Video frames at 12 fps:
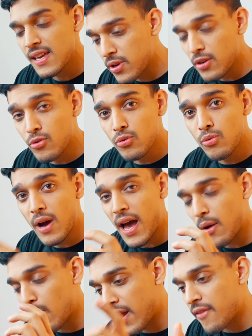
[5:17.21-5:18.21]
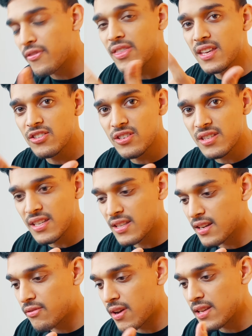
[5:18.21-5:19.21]
Pretty cool how everything just
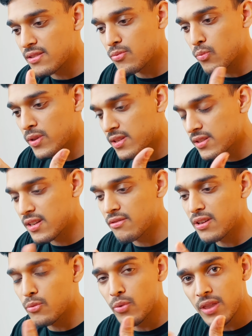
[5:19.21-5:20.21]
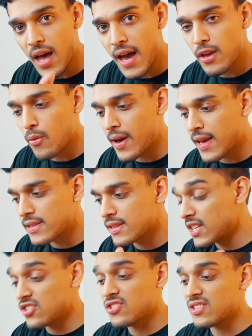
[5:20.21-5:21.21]
integrates with Siri, with iOS,
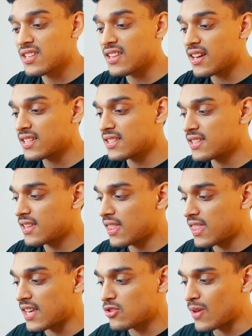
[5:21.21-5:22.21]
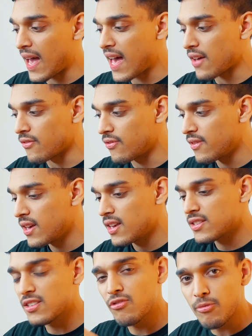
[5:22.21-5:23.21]
and it's just a nice thing to have.
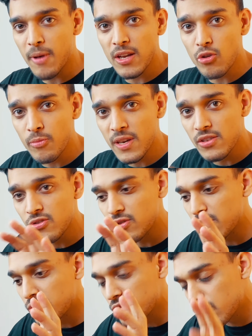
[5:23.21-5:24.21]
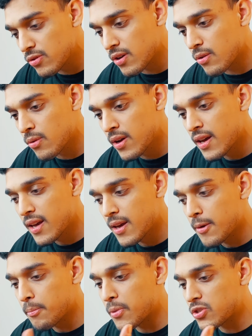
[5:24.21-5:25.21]
Siri might not be as good as Google,
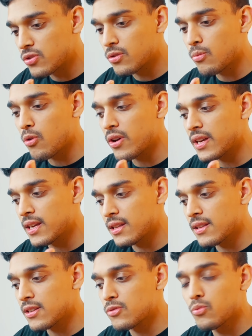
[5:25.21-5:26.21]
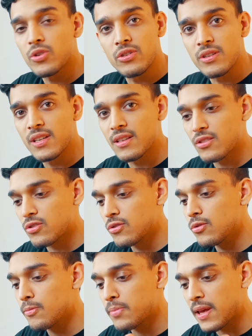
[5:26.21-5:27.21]
but you know what? It does what you need it to
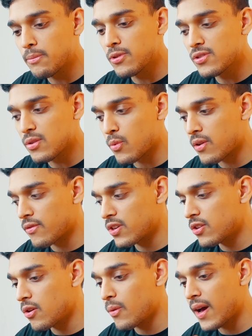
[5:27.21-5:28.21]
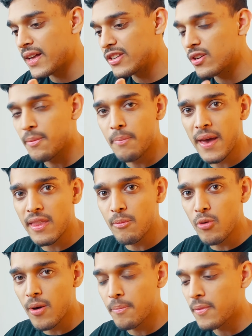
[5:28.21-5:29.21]
do, play music wherever you go, and you can pair them
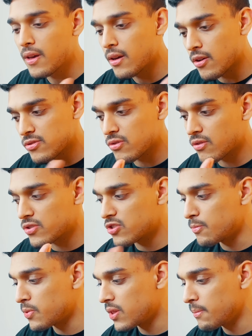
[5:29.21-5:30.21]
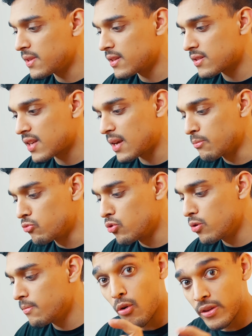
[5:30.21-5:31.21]
up as long as you put them in the same
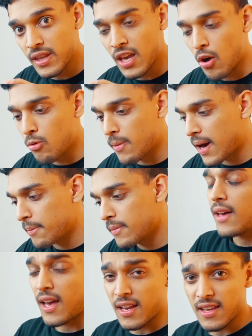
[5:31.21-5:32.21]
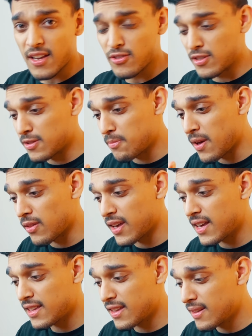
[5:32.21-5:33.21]
room. On the Home app, I can actually smell
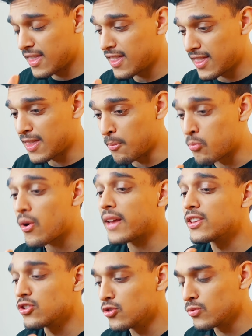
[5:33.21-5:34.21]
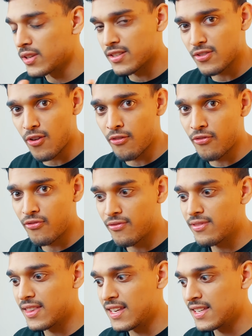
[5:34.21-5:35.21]
it. The brand newness of
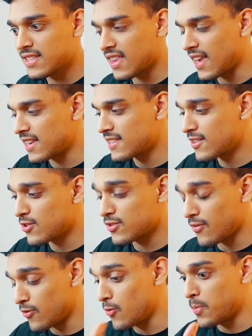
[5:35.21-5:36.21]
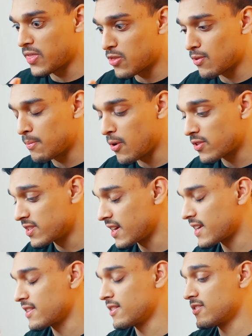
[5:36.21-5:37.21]
these things, because I've opened 3 boxes, I
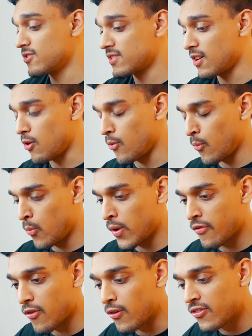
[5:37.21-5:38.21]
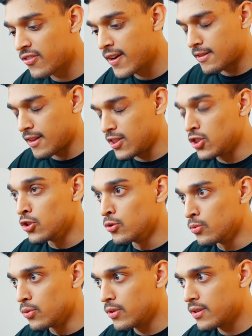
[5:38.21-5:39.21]
can just get a whiff of
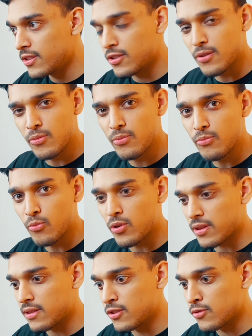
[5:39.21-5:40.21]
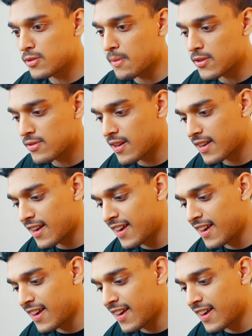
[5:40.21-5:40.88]
new. You know what new smells like?